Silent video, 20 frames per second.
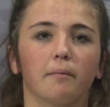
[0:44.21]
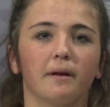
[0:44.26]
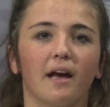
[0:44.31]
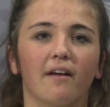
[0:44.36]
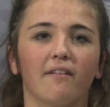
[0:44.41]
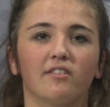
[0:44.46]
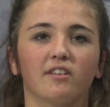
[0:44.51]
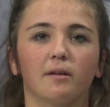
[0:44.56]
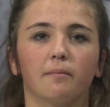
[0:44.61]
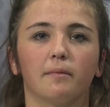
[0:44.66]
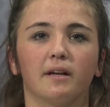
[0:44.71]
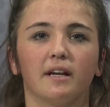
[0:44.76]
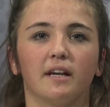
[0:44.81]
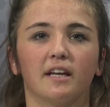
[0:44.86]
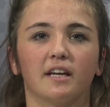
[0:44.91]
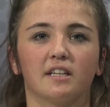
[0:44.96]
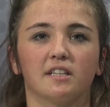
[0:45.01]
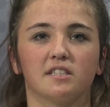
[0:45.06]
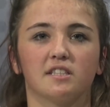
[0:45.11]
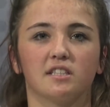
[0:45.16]
will be having a
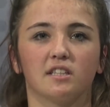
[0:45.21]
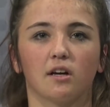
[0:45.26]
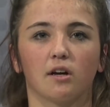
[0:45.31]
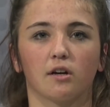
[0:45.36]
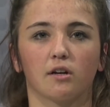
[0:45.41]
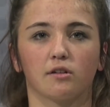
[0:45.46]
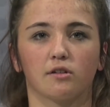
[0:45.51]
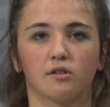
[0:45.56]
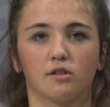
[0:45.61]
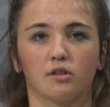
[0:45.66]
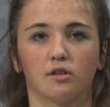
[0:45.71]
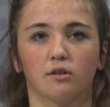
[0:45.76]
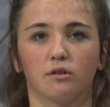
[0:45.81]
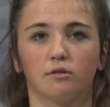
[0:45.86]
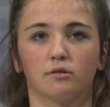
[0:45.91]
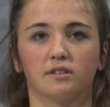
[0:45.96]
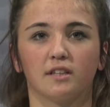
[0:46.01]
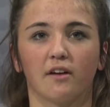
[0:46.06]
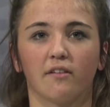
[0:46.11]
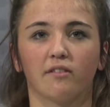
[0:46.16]
meeting in CR
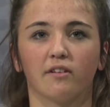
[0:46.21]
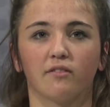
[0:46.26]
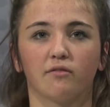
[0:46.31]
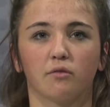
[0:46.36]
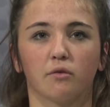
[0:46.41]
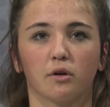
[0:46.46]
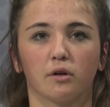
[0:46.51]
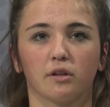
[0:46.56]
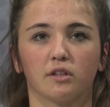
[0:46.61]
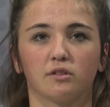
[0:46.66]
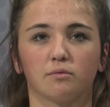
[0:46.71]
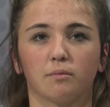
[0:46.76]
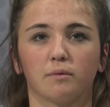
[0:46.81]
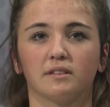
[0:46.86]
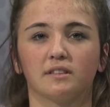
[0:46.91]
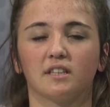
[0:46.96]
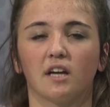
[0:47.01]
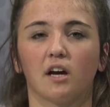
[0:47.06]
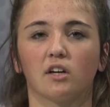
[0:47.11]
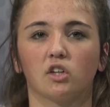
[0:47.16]
274 this
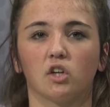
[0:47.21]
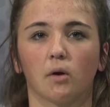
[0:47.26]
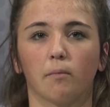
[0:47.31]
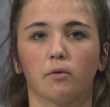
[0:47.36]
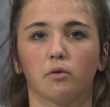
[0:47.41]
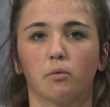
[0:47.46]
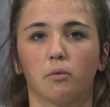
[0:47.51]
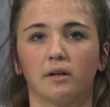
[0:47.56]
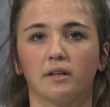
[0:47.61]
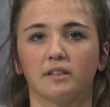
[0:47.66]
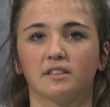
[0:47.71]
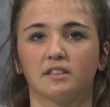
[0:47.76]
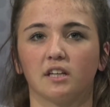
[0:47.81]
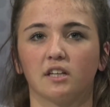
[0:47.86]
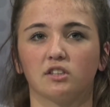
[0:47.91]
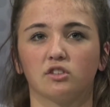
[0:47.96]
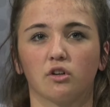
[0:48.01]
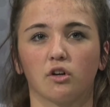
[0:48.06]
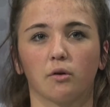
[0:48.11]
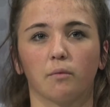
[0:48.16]
Wednesday, October
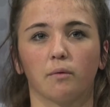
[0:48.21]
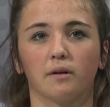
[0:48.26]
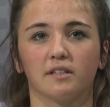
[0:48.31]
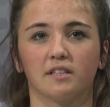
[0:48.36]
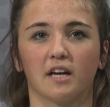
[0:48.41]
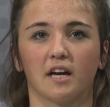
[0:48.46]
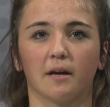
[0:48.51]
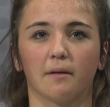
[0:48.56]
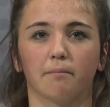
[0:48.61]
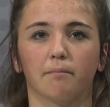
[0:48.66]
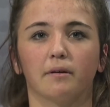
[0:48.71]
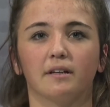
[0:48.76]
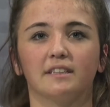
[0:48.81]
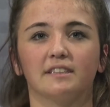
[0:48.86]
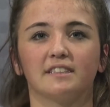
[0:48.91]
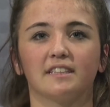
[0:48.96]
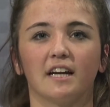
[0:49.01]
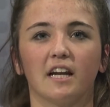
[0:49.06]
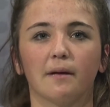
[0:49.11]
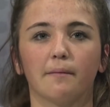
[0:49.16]
26th during one time.
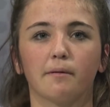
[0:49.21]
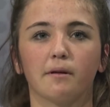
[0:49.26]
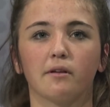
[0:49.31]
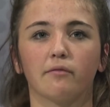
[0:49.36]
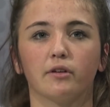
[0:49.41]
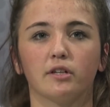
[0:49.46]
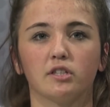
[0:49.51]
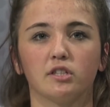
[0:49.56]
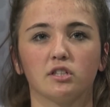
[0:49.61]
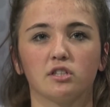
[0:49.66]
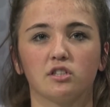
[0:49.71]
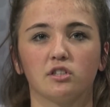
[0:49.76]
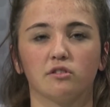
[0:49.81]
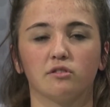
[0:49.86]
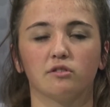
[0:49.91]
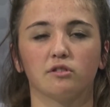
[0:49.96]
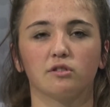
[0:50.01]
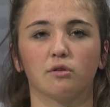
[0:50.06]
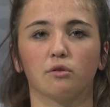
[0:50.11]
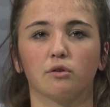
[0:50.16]
Please sign up at enriching
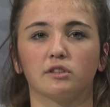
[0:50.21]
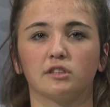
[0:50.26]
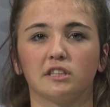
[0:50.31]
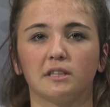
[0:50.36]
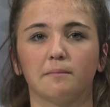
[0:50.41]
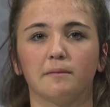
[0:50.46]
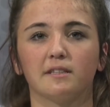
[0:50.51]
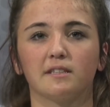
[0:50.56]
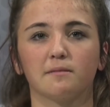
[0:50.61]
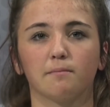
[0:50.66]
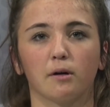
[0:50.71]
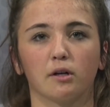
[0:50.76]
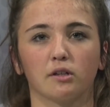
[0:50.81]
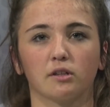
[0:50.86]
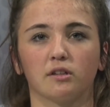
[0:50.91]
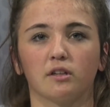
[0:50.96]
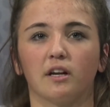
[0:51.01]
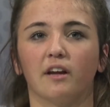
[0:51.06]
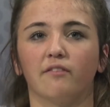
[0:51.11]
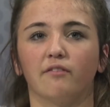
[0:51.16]
students or see Miss
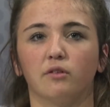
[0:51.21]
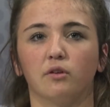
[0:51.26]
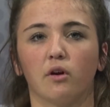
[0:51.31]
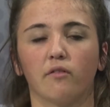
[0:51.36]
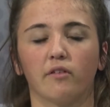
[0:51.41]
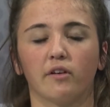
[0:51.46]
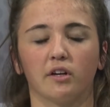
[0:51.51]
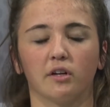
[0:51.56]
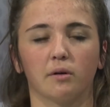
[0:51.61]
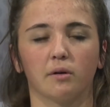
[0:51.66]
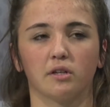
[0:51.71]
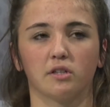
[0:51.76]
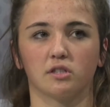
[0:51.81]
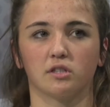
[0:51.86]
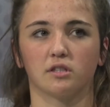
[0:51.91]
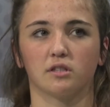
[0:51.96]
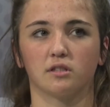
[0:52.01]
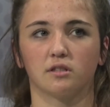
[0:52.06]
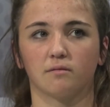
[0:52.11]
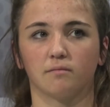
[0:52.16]
Martin if you have any
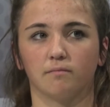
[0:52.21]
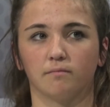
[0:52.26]
questions.